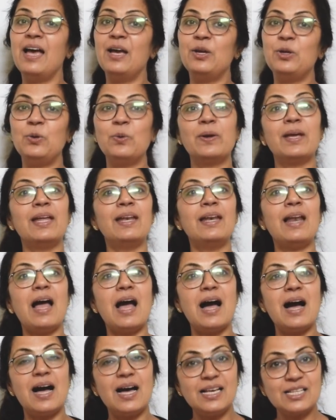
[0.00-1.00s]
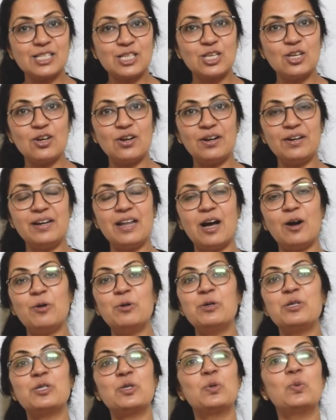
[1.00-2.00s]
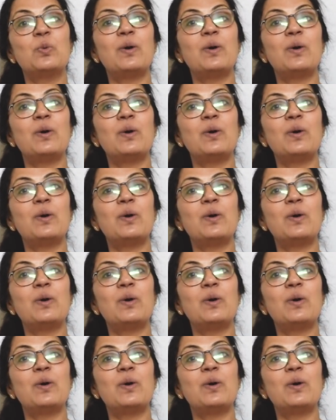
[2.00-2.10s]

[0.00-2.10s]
You can ask your doubts